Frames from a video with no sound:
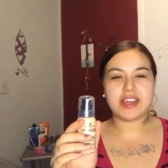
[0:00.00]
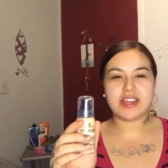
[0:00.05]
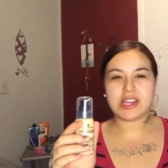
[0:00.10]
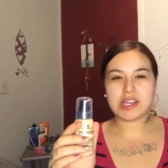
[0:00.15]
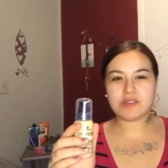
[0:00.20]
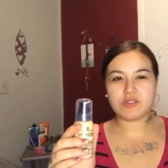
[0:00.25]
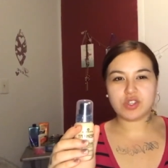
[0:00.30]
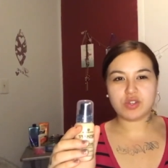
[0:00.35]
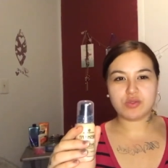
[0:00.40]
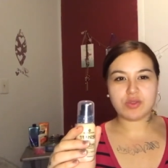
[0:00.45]

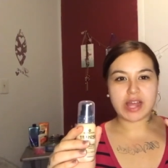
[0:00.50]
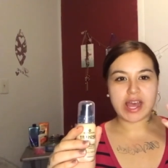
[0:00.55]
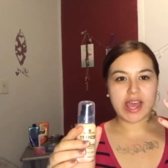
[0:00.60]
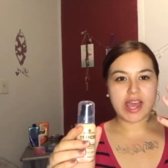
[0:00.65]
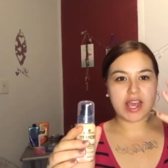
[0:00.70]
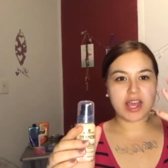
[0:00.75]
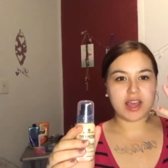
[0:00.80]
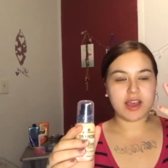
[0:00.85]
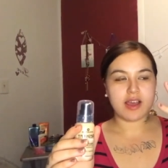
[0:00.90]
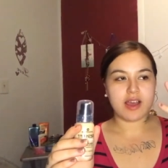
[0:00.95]
gives you
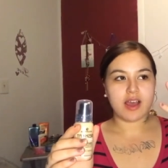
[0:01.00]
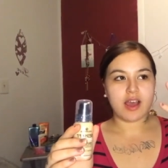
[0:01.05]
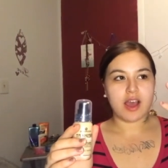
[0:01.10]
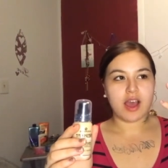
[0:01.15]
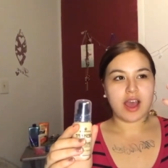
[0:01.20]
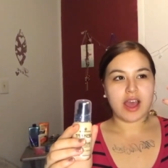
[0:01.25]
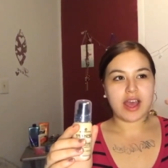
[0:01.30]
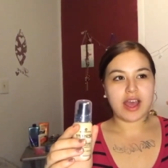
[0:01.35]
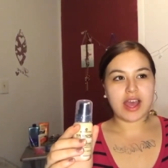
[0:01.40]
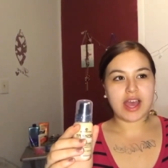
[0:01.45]
like
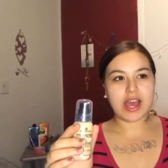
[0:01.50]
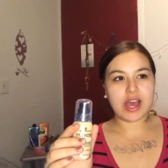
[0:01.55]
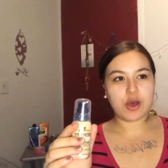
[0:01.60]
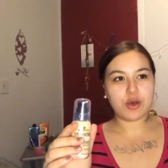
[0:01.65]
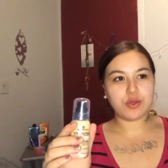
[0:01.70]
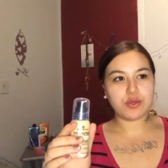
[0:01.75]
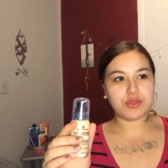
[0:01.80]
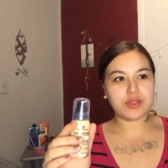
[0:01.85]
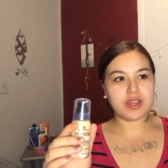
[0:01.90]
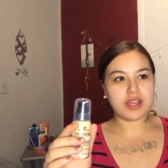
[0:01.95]
a
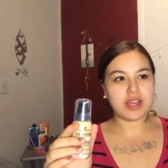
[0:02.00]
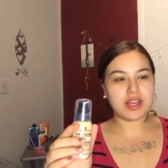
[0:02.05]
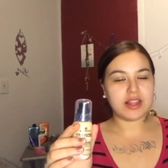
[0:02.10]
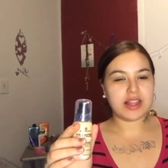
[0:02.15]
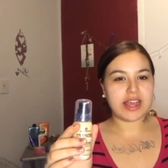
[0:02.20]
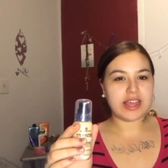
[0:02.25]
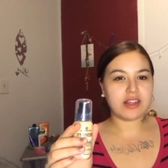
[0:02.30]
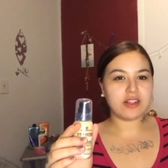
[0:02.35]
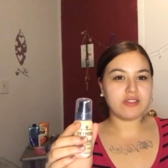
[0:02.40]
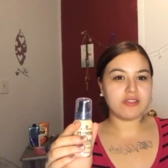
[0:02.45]
healthy,
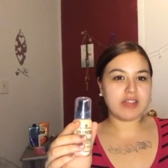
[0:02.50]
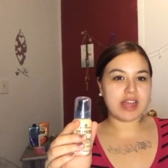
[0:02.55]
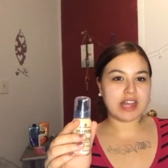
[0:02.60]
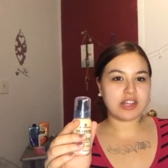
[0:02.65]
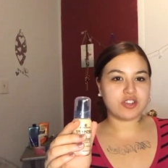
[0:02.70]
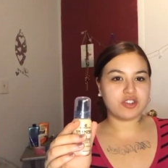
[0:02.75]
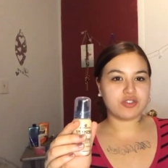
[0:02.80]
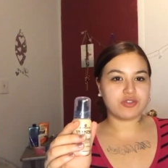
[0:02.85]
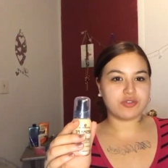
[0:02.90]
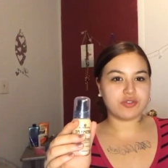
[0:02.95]
like
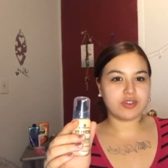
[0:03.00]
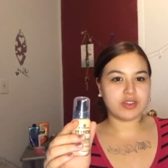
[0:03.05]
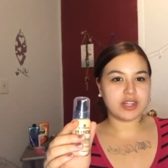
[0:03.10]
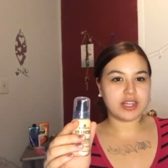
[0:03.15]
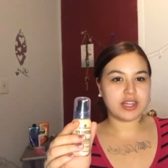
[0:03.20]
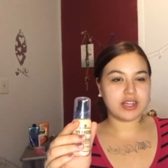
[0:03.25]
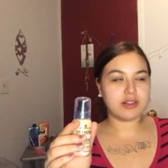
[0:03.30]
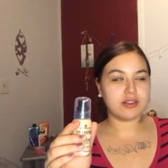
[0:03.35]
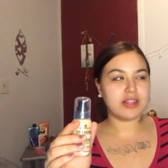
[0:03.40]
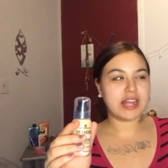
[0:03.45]

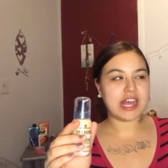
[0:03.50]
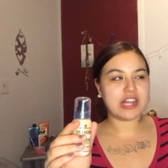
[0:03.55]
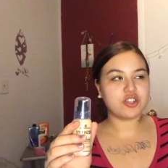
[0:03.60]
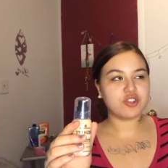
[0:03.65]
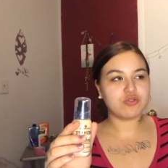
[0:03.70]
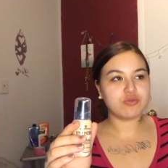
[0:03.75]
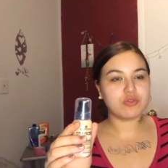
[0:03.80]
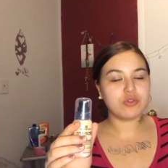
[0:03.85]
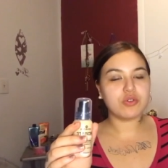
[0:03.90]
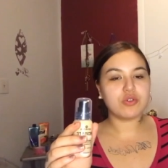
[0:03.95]

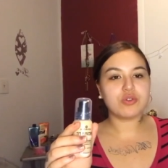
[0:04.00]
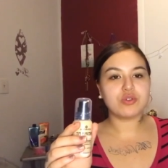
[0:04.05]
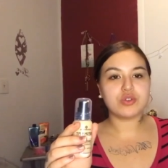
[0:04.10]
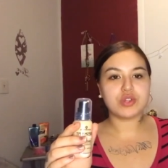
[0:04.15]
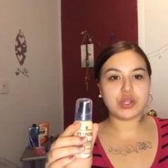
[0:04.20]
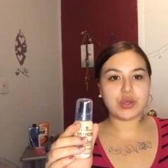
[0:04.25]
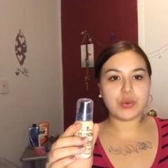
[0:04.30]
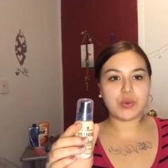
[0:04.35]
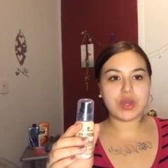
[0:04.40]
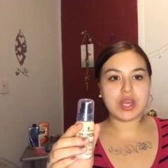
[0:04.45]
natural
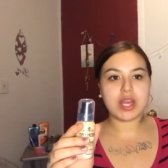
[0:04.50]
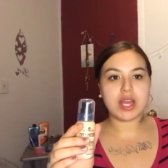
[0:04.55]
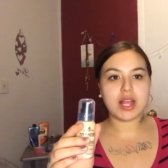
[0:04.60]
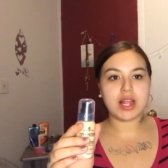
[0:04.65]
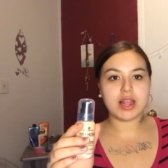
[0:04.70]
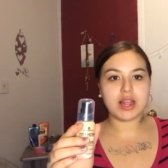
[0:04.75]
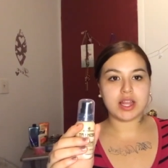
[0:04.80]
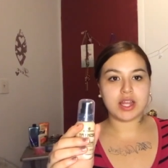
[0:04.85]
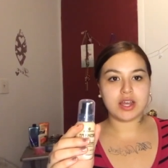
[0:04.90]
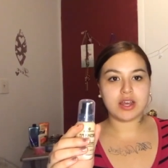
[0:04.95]
dewy
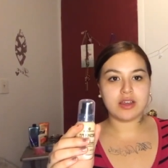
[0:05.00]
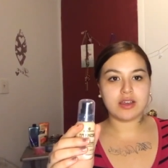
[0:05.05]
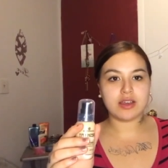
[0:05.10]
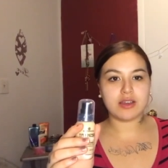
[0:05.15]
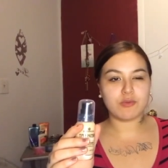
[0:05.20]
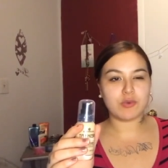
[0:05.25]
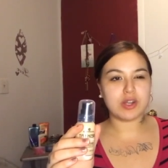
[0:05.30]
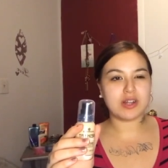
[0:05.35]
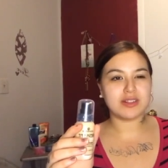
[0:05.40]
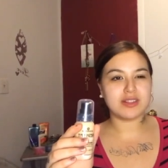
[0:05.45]
look
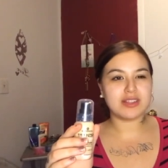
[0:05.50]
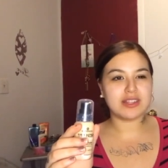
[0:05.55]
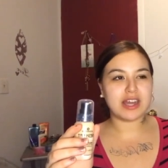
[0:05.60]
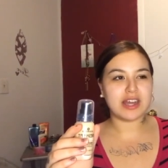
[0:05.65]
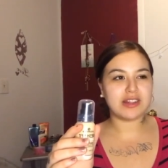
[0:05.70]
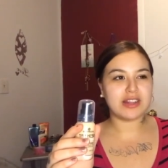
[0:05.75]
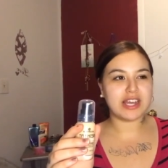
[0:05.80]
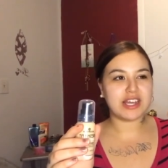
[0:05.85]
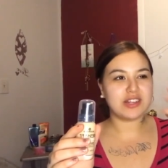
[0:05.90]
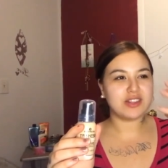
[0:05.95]
where it's
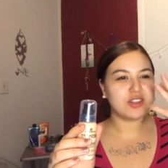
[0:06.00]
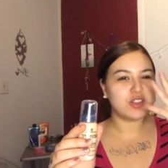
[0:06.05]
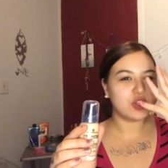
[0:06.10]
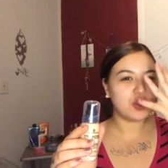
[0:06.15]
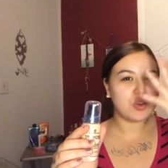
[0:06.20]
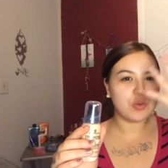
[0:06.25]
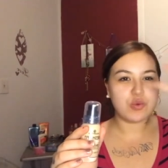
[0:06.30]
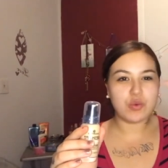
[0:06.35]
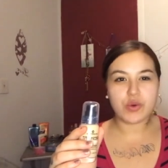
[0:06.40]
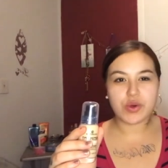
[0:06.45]
not like
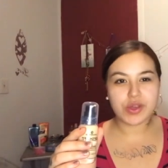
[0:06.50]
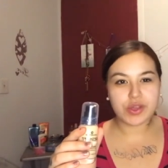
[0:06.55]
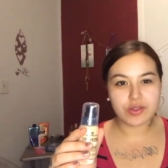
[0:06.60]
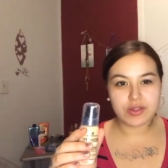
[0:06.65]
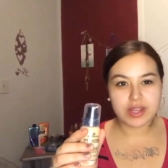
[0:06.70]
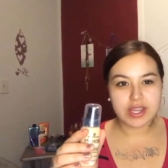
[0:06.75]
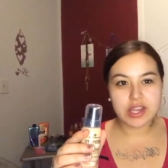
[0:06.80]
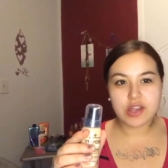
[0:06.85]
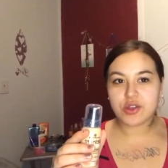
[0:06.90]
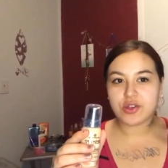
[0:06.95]
too
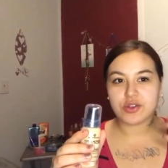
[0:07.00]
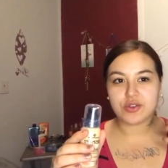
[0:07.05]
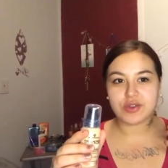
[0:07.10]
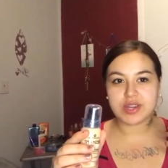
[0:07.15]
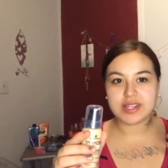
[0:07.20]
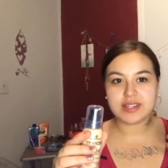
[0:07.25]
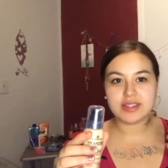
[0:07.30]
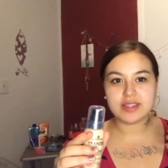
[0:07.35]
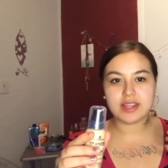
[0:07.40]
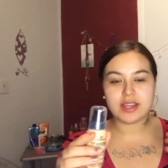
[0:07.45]
oily or
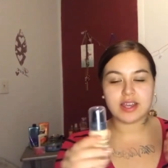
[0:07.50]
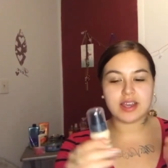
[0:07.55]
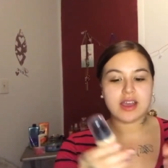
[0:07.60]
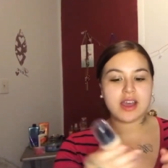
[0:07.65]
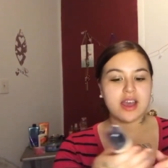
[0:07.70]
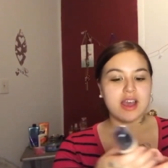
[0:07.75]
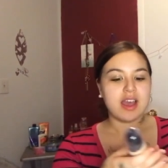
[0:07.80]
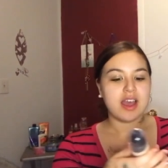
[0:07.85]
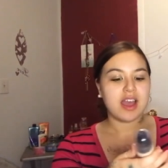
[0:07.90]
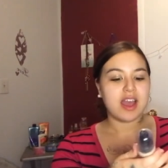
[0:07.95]
greasy,
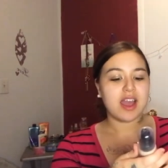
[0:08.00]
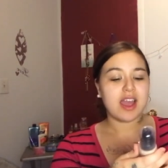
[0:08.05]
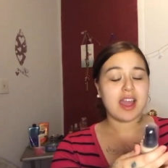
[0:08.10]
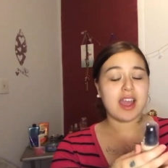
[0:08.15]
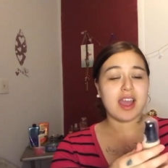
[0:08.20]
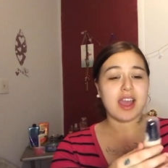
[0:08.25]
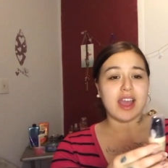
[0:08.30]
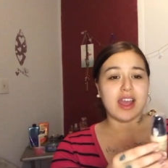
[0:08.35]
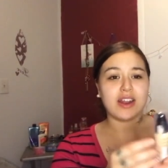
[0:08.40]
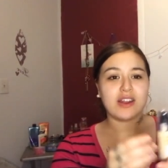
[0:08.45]

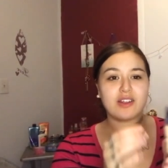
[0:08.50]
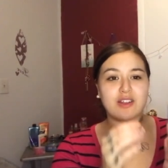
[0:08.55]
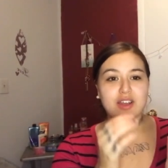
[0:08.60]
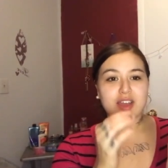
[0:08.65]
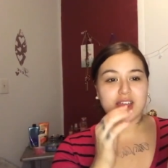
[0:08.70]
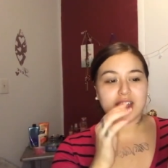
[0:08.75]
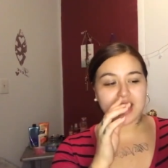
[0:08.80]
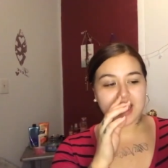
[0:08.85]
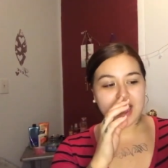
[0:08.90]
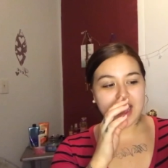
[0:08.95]
and
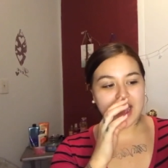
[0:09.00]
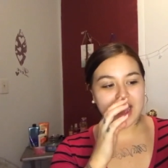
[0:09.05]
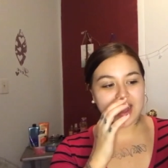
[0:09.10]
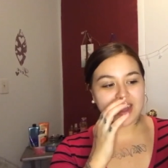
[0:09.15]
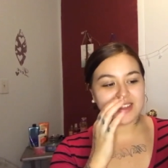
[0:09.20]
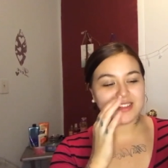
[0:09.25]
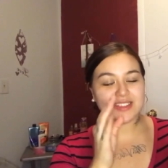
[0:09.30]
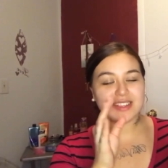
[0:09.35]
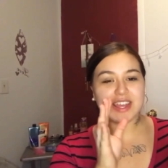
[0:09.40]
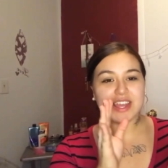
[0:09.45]
it
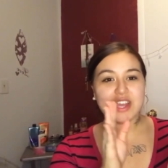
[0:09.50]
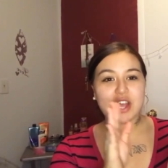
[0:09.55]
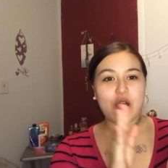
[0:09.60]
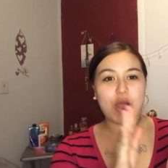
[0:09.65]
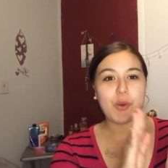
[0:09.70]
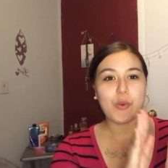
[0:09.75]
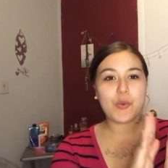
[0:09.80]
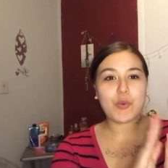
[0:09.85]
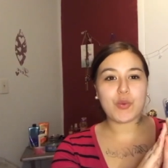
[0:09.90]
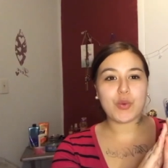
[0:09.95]
has like
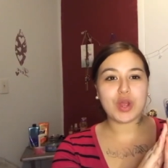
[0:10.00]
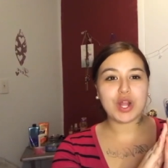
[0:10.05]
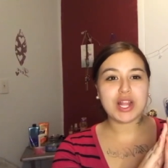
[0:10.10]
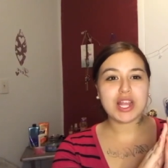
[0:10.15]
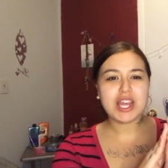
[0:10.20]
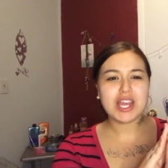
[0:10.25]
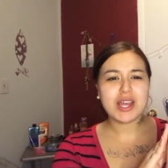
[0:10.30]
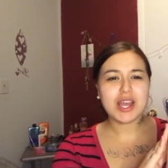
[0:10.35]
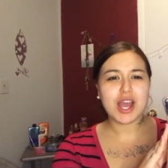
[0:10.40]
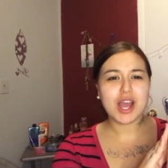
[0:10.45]
a
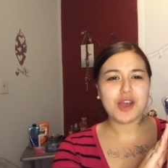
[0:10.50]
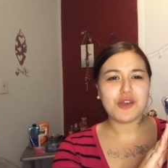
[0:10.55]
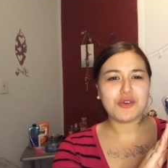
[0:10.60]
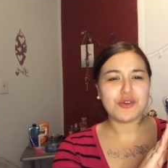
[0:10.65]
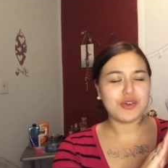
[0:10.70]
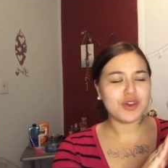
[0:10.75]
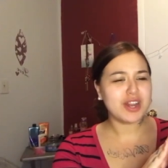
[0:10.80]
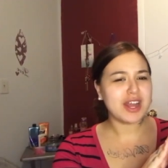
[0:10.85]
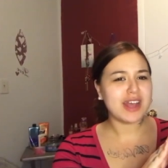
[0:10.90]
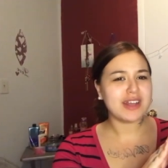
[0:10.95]
really
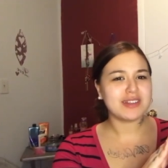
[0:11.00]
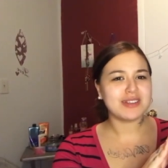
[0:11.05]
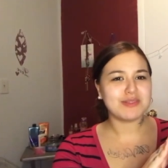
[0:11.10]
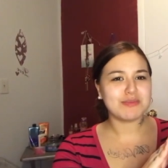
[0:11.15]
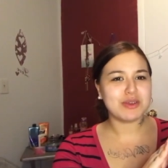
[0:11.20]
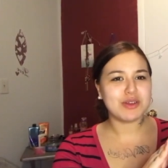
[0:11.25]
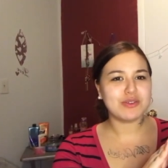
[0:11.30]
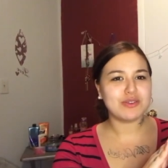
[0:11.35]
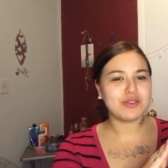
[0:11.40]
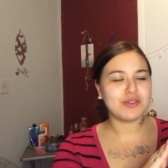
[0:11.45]
good ass
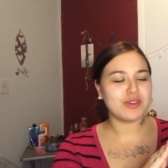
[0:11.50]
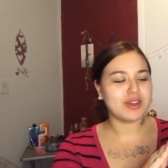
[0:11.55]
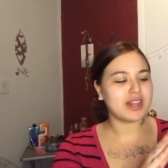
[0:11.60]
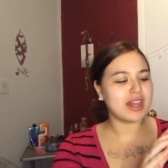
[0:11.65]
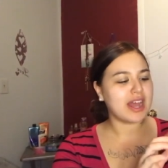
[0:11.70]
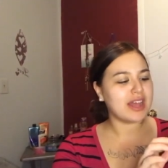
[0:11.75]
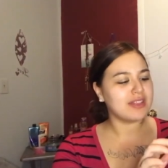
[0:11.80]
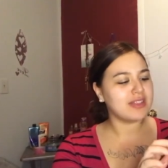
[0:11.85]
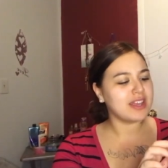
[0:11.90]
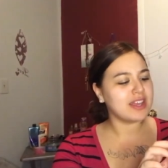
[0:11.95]
smell to
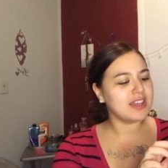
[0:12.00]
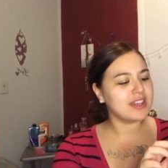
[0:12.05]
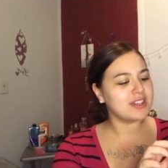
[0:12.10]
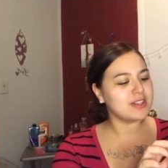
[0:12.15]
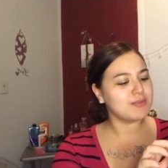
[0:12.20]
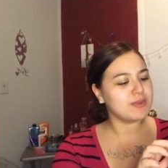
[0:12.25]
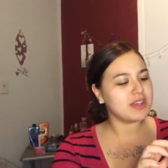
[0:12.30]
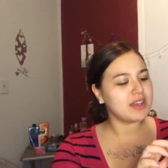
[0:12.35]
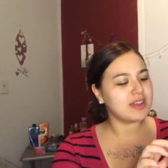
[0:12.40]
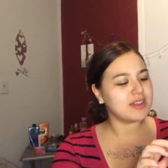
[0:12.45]
it. I think
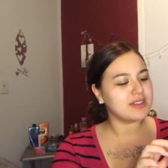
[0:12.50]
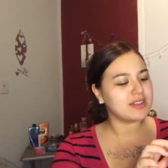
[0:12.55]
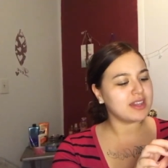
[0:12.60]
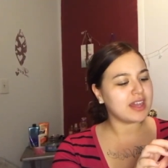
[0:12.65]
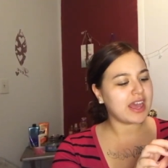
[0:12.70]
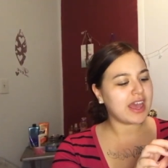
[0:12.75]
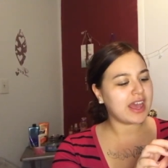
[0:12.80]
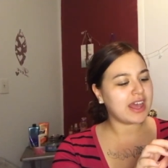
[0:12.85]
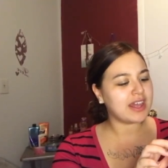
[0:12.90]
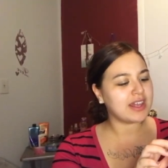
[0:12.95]
it's because it
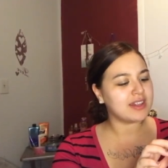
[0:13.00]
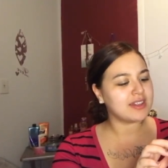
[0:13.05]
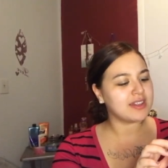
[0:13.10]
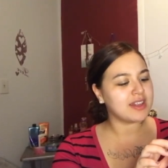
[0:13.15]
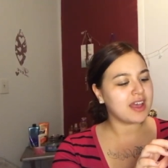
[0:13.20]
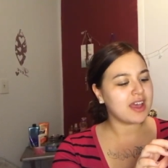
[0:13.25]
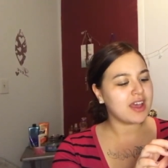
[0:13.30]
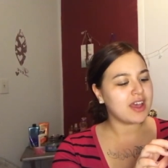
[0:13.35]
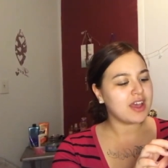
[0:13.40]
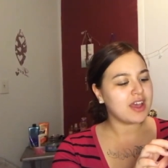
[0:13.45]
has